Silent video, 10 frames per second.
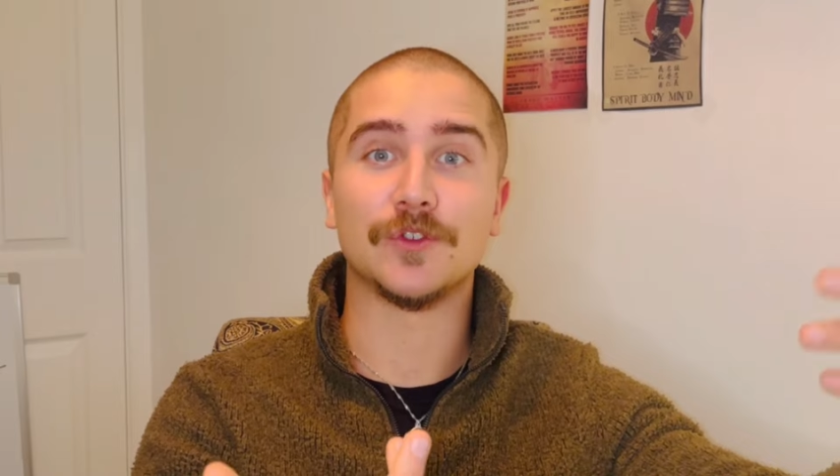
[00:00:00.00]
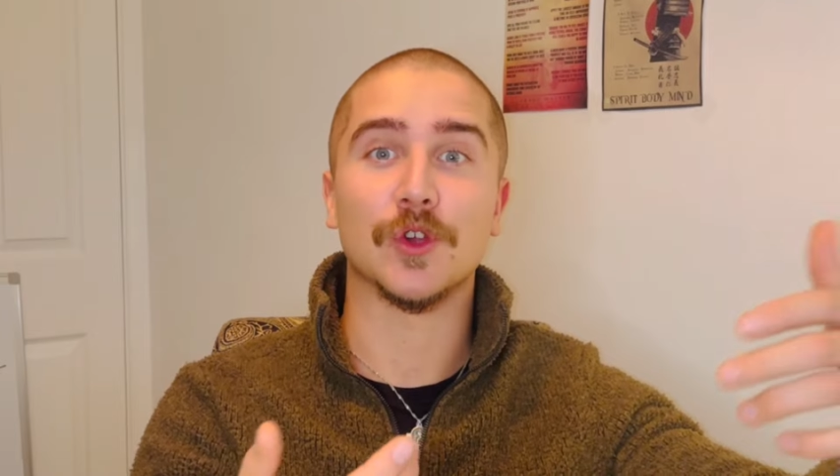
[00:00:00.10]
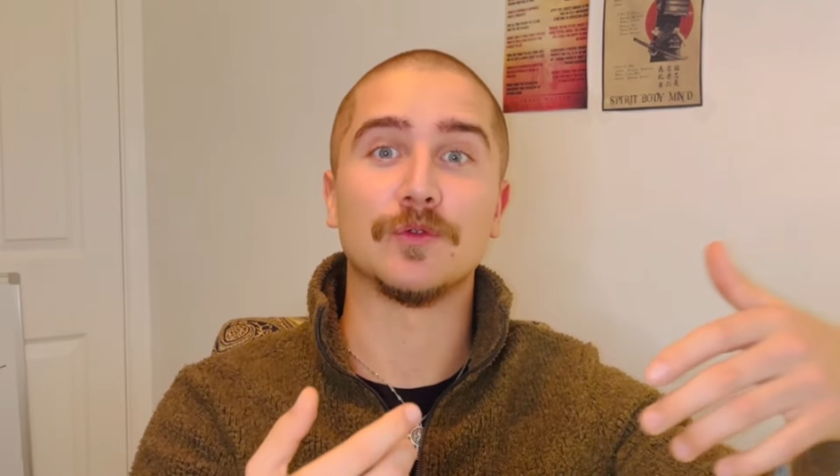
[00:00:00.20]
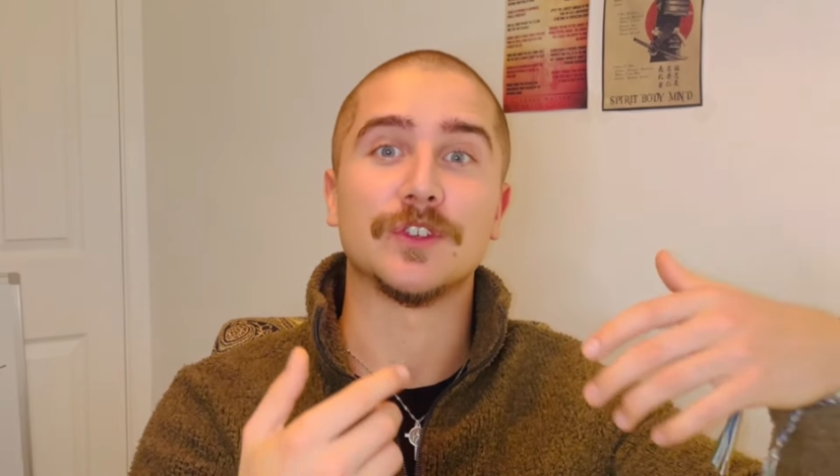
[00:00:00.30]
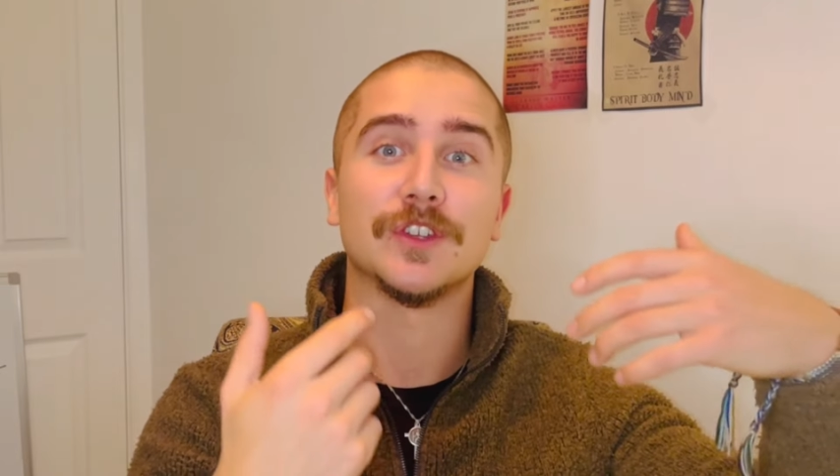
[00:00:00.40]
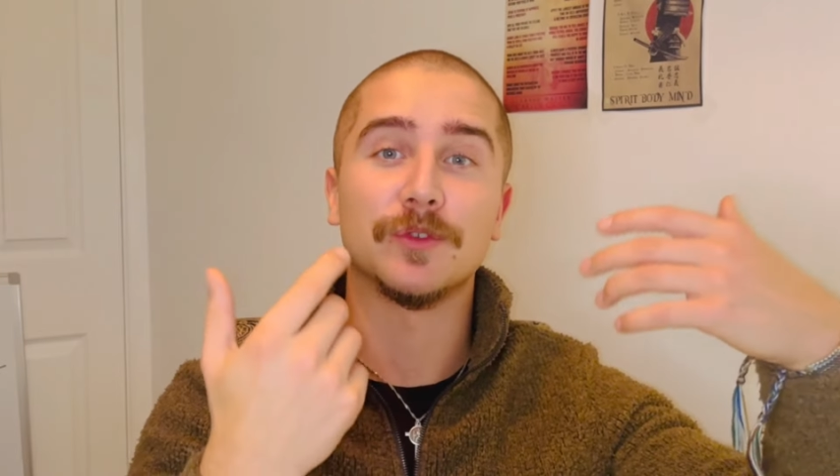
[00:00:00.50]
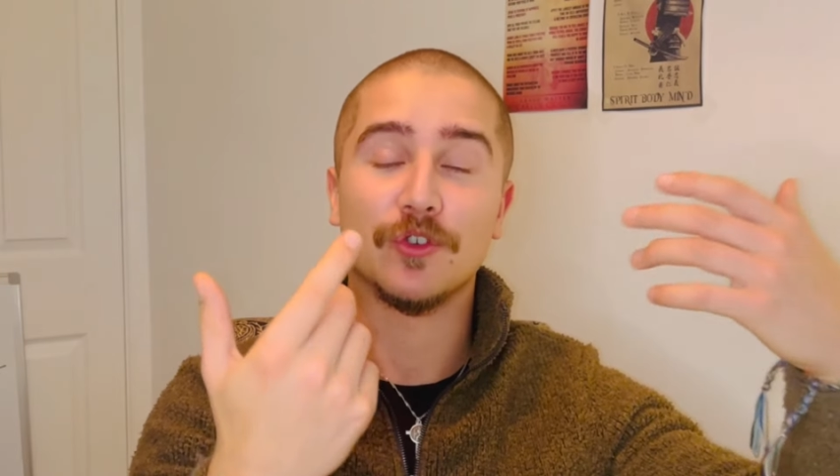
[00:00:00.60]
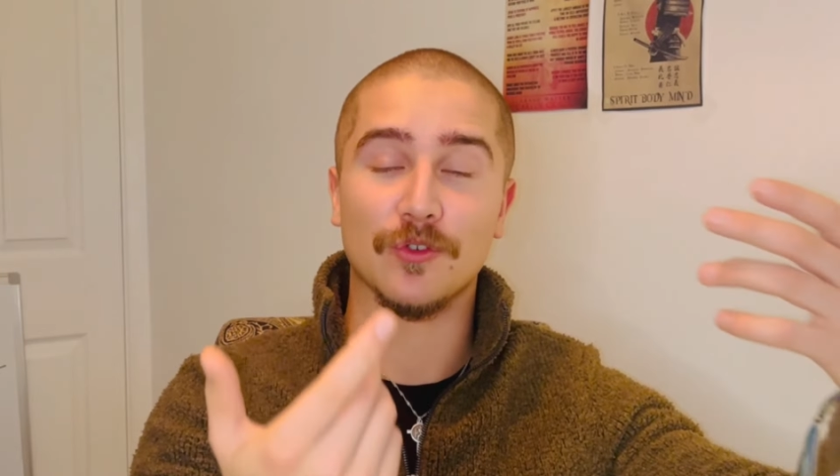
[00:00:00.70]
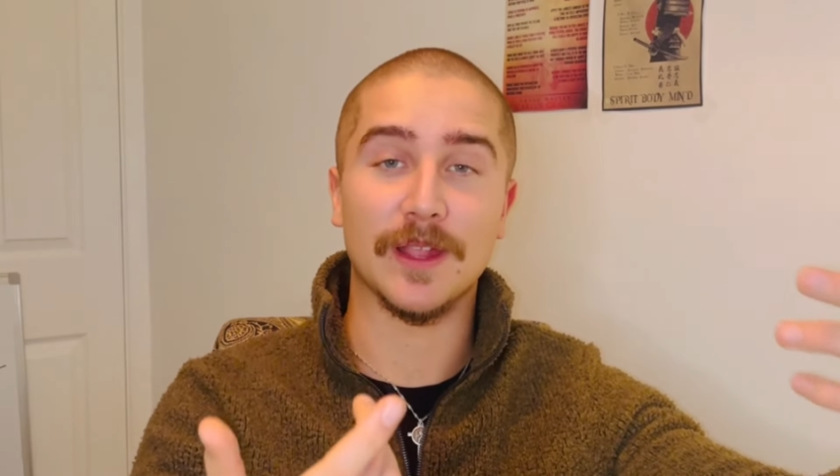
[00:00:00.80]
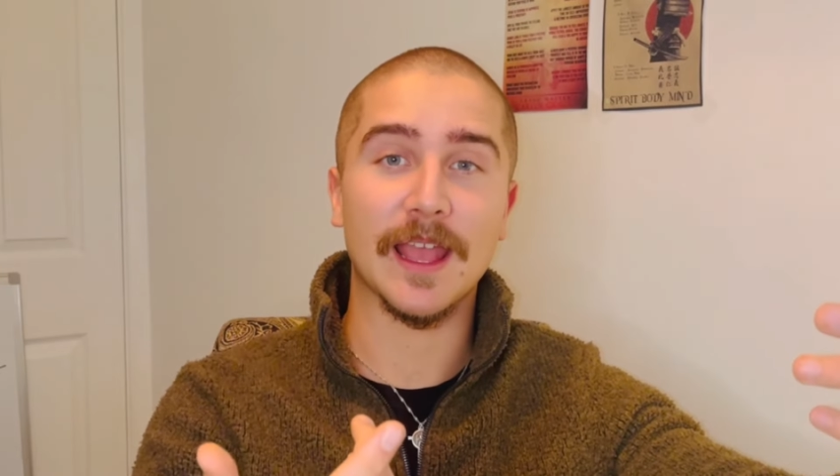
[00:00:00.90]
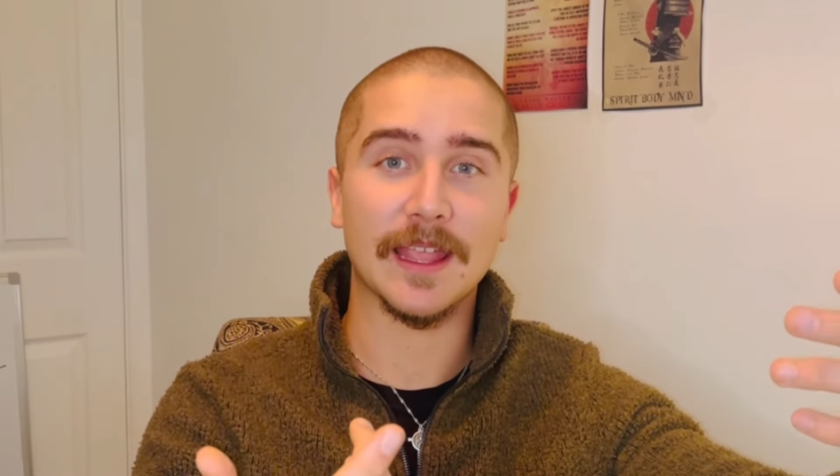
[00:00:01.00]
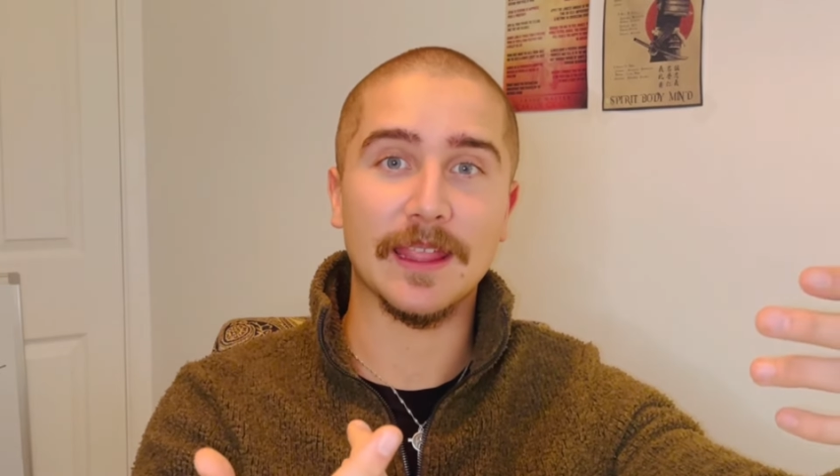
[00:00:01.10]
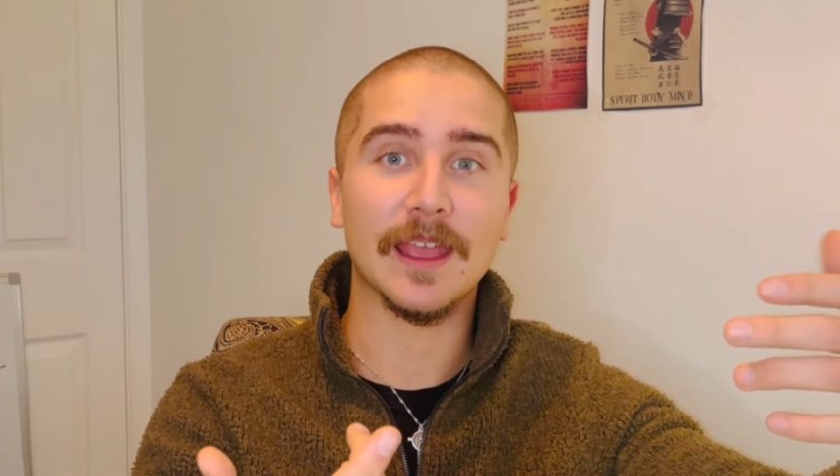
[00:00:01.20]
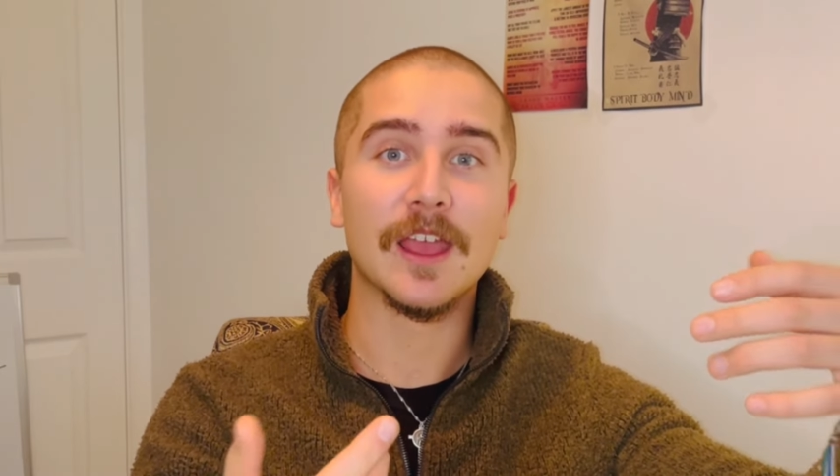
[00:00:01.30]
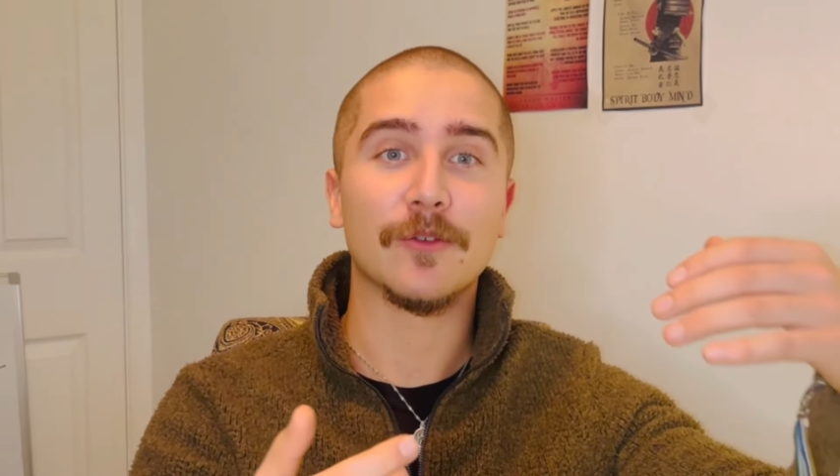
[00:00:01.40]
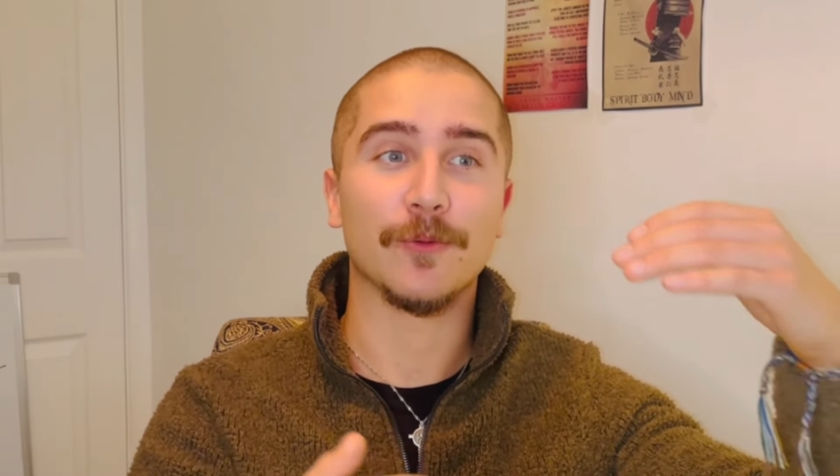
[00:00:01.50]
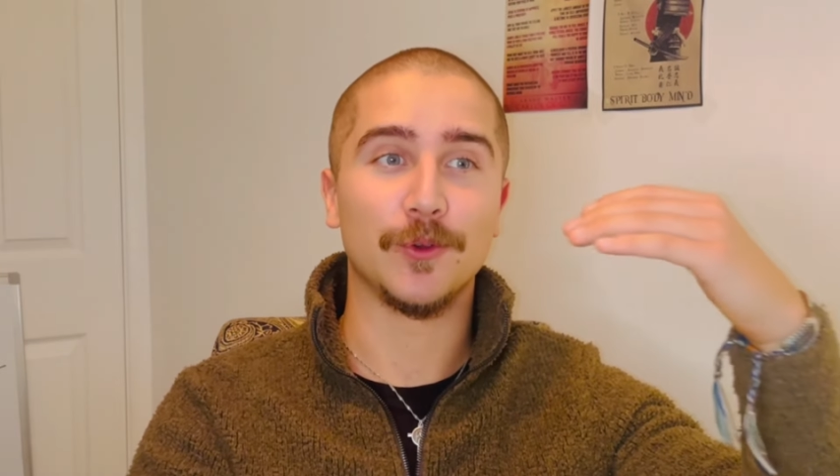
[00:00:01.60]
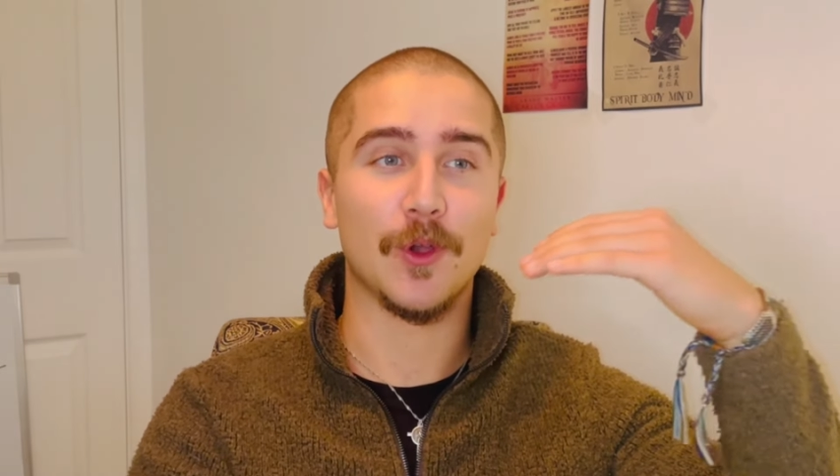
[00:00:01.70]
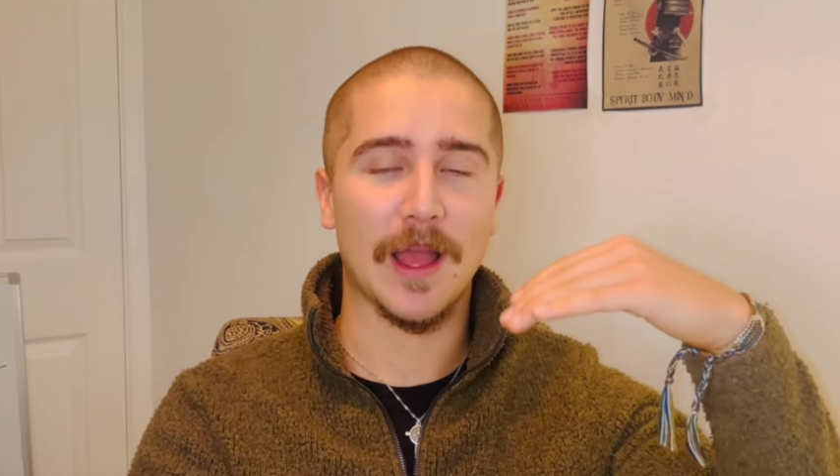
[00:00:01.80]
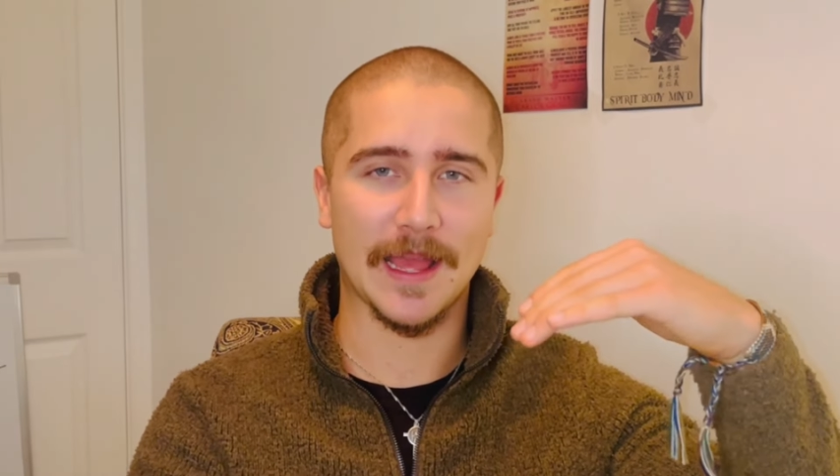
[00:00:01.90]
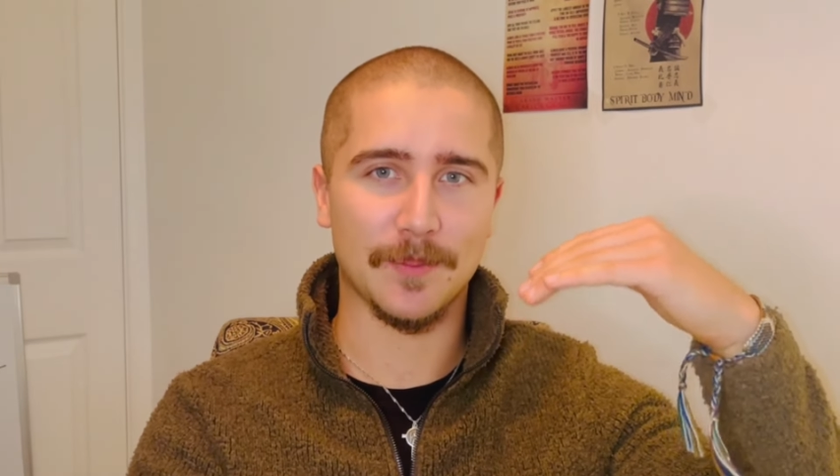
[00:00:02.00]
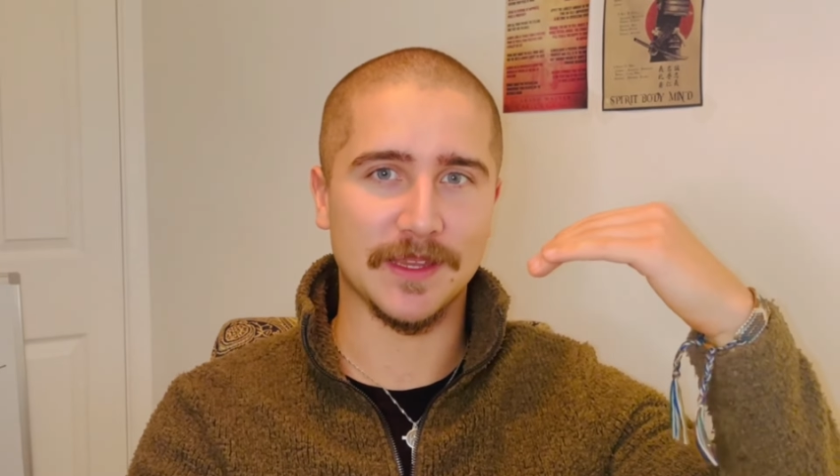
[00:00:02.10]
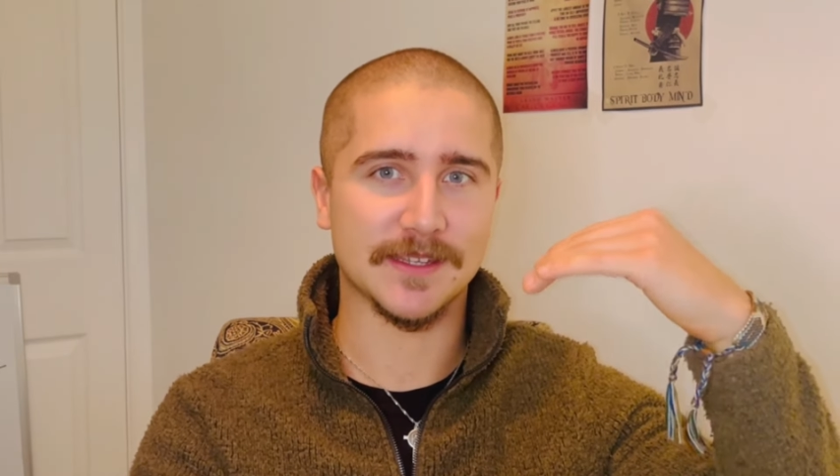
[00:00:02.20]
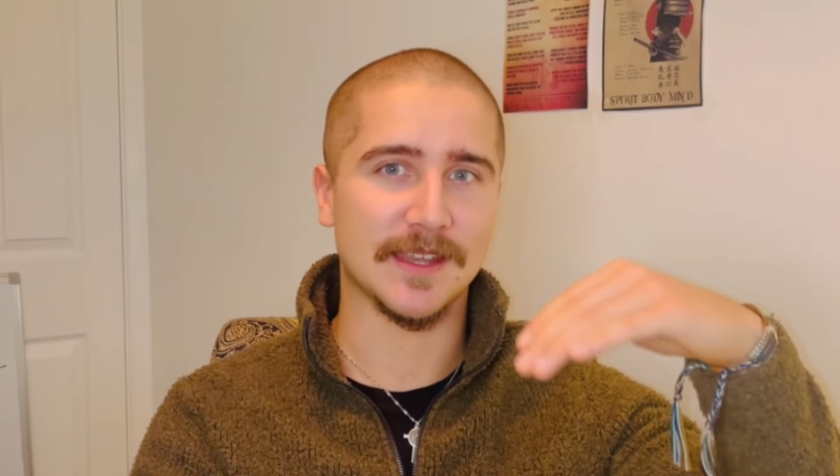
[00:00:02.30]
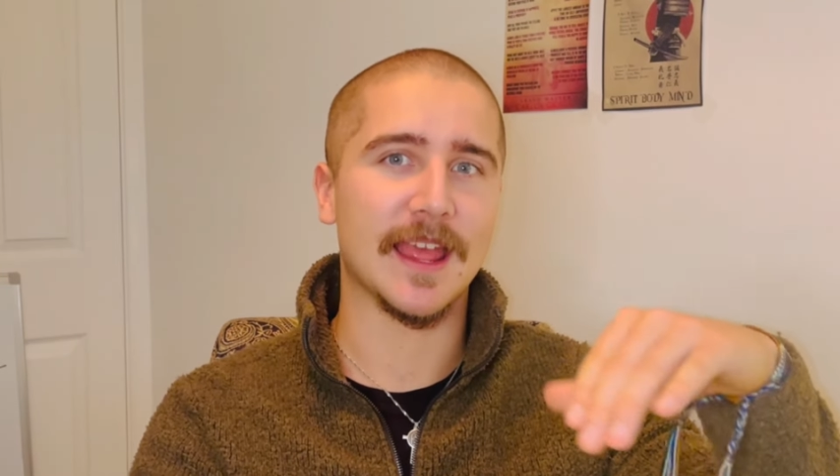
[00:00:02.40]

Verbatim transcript: chose to create through your habits and